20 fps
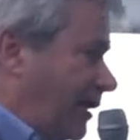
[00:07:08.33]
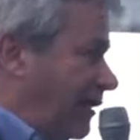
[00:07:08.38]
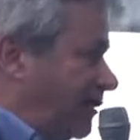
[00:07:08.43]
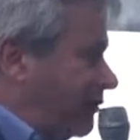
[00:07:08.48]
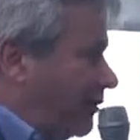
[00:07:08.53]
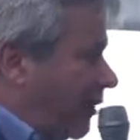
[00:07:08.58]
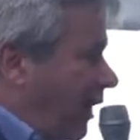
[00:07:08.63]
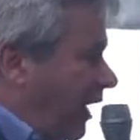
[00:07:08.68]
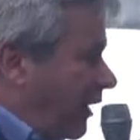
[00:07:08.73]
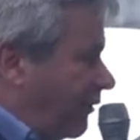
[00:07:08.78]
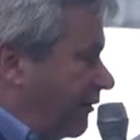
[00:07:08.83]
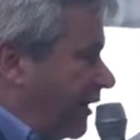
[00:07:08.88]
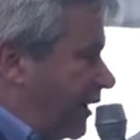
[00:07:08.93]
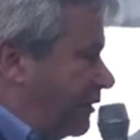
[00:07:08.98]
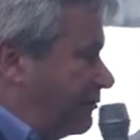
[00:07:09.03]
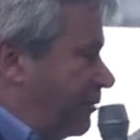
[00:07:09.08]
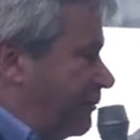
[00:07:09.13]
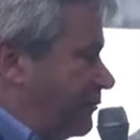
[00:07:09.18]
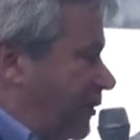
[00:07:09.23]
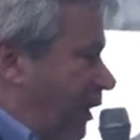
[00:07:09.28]
So other
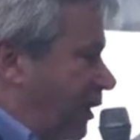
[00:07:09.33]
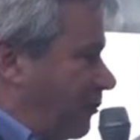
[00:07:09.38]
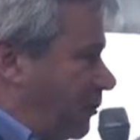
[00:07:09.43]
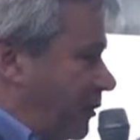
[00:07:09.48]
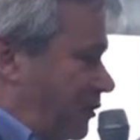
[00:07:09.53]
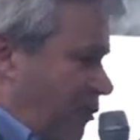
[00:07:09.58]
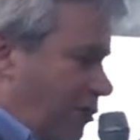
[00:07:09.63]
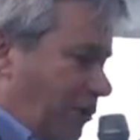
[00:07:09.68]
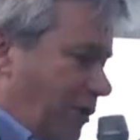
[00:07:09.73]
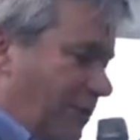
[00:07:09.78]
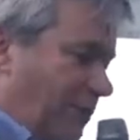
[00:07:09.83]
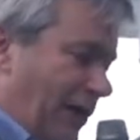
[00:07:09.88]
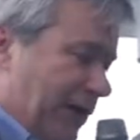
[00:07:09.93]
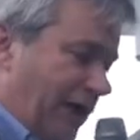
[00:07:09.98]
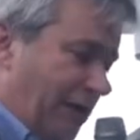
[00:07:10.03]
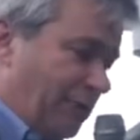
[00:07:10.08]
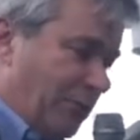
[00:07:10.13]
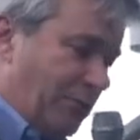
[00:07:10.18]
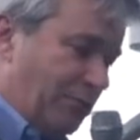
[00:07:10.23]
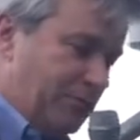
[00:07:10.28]
things we've done with UE
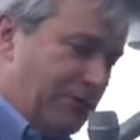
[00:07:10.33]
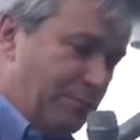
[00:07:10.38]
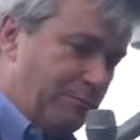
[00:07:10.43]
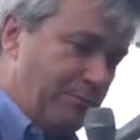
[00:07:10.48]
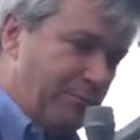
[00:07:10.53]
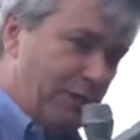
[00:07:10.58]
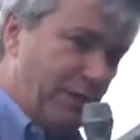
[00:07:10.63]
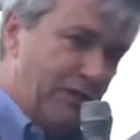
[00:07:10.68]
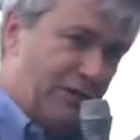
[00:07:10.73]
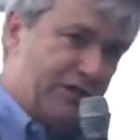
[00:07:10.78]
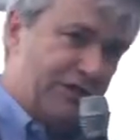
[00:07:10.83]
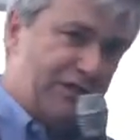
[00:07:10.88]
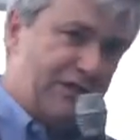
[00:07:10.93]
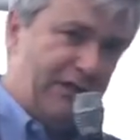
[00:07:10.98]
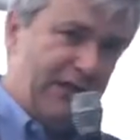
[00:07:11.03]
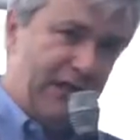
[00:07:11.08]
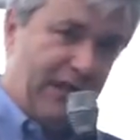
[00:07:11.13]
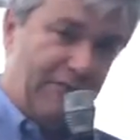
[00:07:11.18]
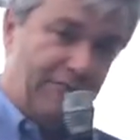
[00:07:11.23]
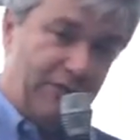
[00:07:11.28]
Megaboom to push
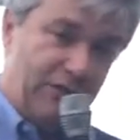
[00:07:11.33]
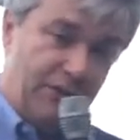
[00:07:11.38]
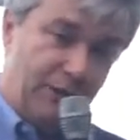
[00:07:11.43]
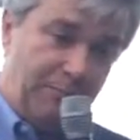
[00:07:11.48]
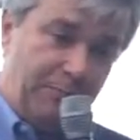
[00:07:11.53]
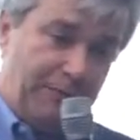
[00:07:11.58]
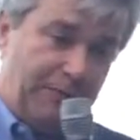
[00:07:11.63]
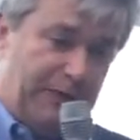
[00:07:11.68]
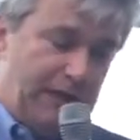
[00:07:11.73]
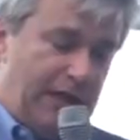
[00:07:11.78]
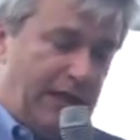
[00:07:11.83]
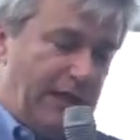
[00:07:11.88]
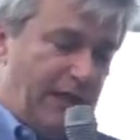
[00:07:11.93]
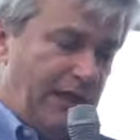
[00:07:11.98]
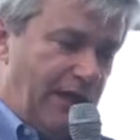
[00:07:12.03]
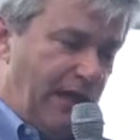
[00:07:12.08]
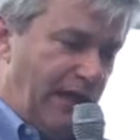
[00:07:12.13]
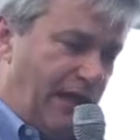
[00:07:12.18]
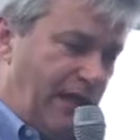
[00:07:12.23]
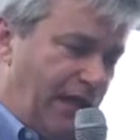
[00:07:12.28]
the envelope,
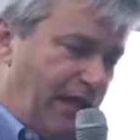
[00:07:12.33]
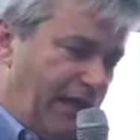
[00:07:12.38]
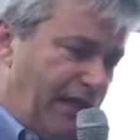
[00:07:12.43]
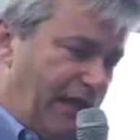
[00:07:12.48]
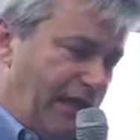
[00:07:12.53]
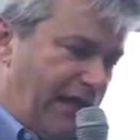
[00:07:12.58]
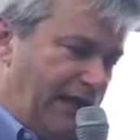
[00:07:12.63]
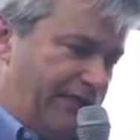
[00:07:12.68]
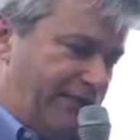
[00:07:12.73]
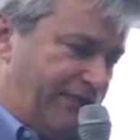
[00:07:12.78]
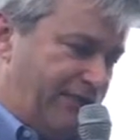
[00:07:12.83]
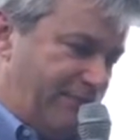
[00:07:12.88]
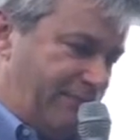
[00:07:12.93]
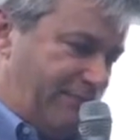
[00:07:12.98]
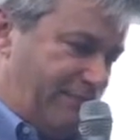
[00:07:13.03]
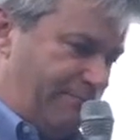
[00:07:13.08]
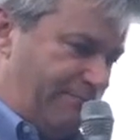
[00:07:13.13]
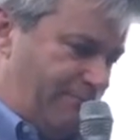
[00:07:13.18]
its